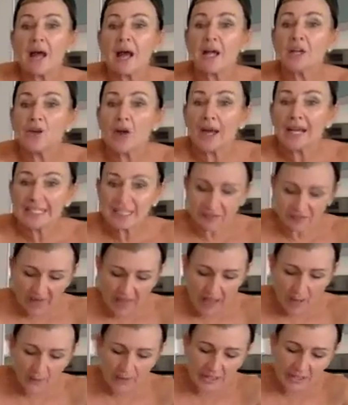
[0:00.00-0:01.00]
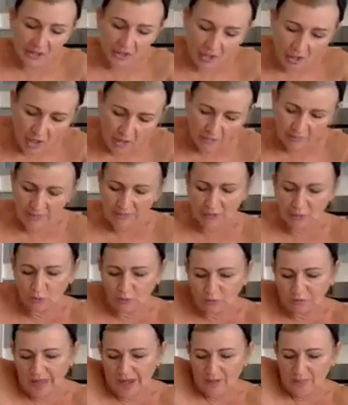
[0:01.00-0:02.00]
a nice floured surface or
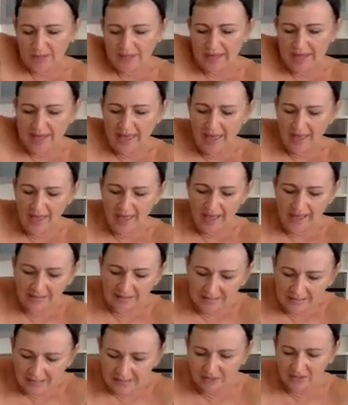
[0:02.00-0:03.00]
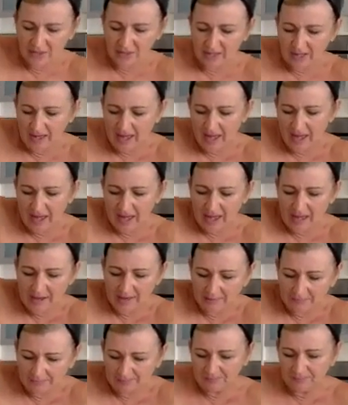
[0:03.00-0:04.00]
flour your hands, that's
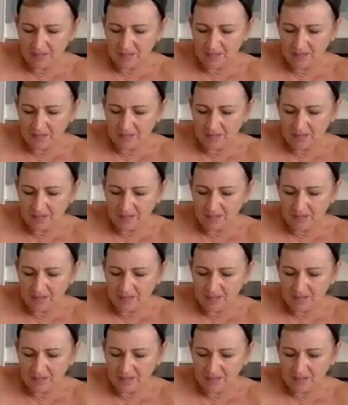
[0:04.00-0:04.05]
okay.